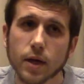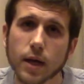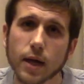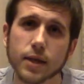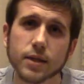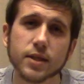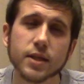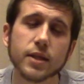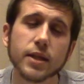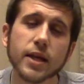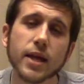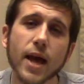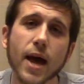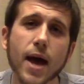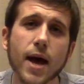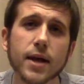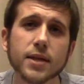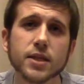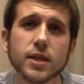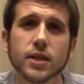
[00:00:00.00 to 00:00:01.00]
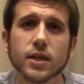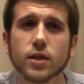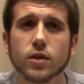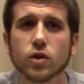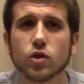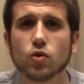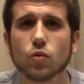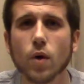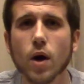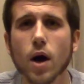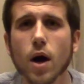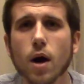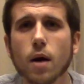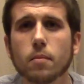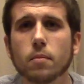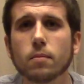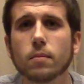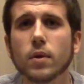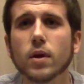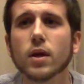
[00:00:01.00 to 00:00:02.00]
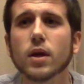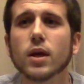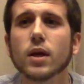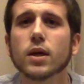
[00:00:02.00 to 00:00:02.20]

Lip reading: I did the ads, I did the drop.